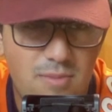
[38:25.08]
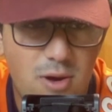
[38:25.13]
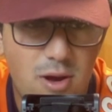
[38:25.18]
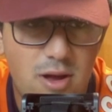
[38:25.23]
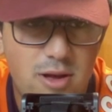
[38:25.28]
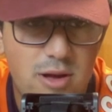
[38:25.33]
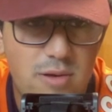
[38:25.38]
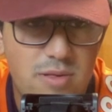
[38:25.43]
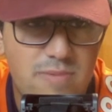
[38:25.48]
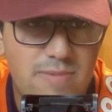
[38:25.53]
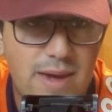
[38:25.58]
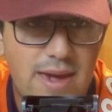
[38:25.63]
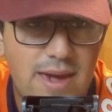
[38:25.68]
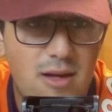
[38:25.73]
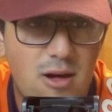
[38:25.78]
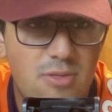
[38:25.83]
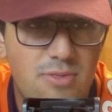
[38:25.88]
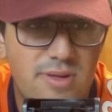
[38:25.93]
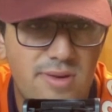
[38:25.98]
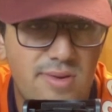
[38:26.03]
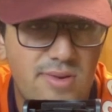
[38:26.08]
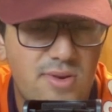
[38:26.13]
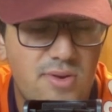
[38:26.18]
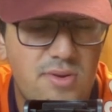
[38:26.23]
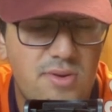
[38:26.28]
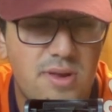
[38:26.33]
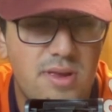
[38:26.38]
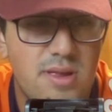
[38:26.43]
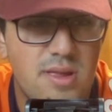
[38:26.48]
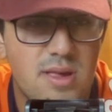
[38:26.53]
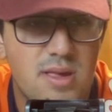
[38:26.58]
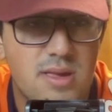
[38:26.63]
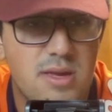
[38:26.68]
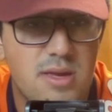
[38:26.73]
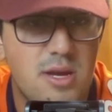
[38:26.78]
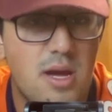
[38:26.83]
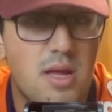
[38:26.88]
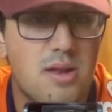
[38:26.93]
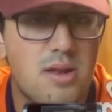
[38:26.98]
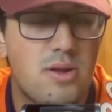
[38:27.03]
Murray comes back healthy, and so does
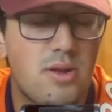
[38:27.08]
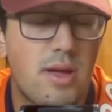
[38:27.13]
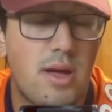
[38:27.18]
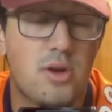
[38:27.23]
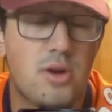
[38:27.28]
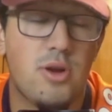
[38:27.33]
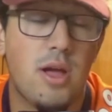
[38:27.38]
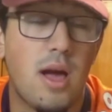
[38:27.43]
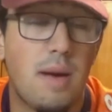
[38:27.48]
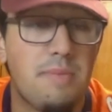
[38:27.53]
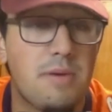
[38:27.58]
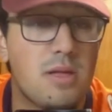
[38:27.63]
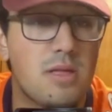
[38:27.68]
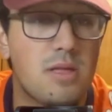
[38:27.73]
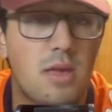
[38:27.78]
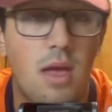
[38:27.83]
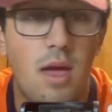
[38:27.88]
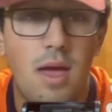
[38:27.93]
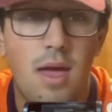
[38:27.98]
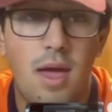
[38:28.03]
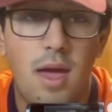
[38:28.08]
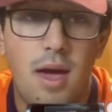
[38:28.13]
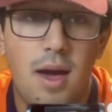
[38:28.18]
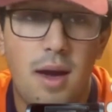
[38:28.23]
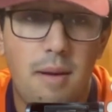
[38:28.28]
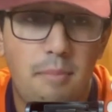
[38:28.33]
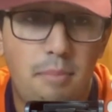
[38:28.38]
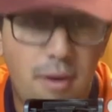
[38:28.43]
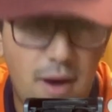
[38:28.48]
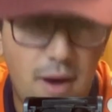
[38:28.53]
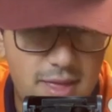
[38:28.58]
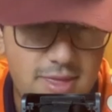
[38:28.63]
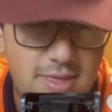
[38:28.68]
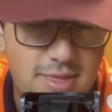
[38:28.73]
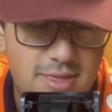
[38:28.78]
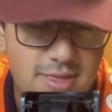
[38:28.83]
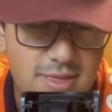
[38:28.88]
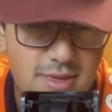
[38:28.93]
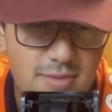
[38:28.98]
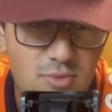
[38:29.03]
John DeAndre Hopkins. But
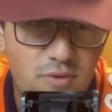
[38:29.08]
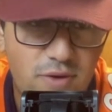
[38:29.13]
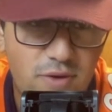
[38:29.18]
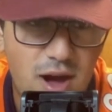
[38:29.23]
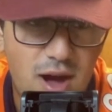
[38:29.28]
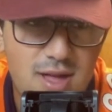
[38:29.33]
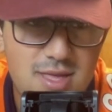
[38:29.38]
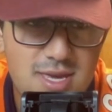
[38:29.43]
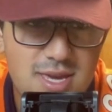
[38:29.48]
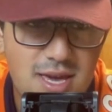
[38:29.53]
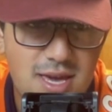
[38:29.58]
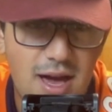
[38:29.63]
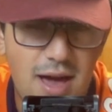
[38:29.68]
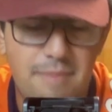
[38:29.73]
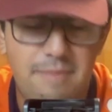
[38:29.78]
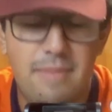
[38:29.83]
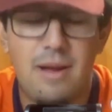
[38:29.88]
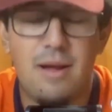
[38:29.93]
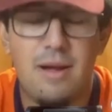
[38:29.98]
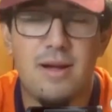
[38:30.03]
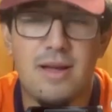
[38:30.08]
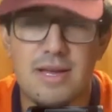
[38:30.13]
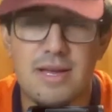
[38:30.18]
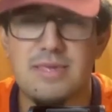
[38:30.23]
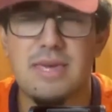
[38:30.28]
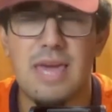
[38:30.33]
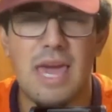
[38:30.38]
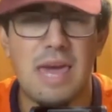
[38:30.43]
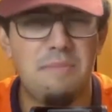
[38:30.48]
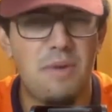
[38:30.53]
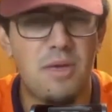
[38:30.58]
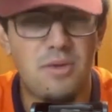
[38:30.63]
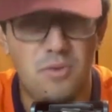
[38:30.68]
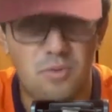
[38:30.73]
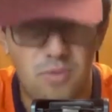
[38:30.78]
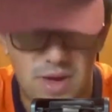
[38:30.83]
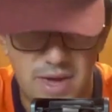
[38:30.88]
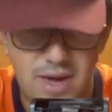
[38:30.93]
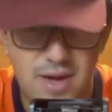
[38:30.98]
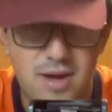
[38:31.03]
moving on to America's game of the
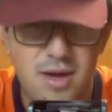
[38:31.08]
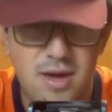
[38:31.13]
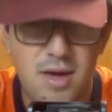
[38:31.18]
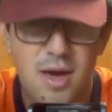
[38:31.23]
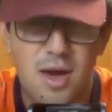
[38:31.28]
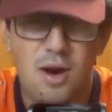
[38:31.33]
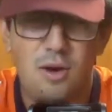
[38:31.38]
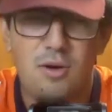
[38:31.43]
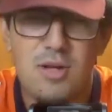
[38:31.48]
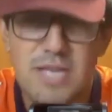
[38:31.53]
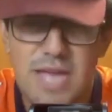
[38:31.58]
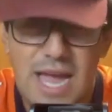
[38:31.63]
week, which